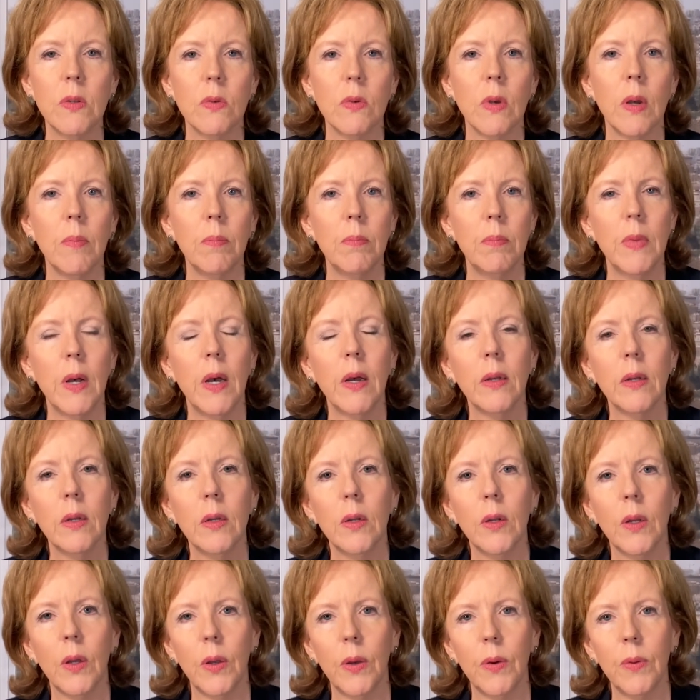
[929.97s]
so I'm not going
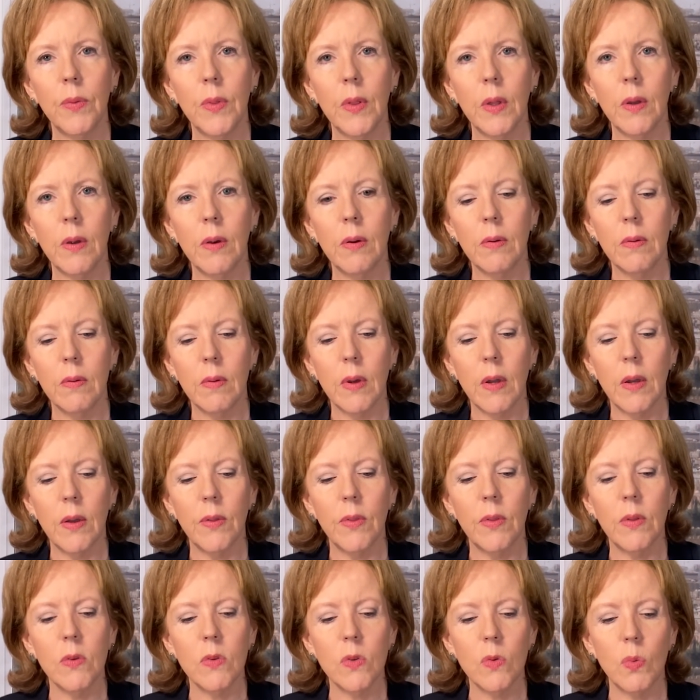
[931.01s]
to go there
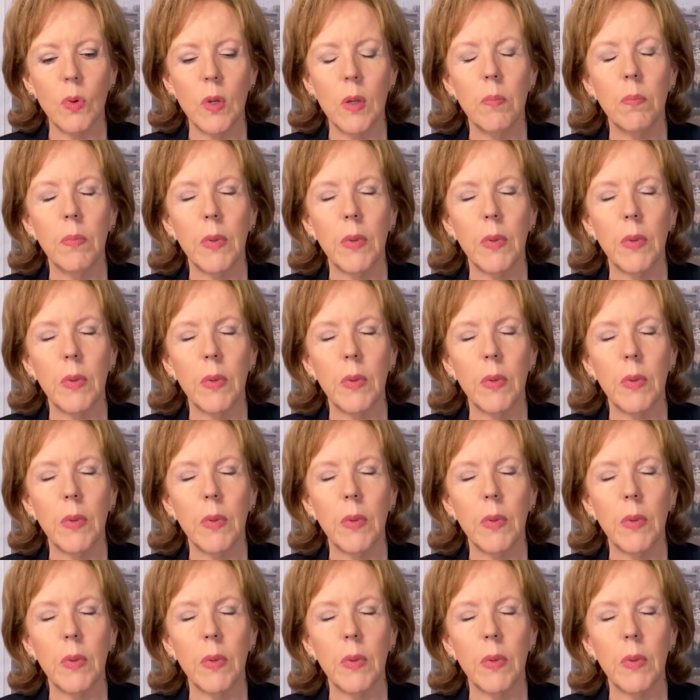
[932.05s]
this week.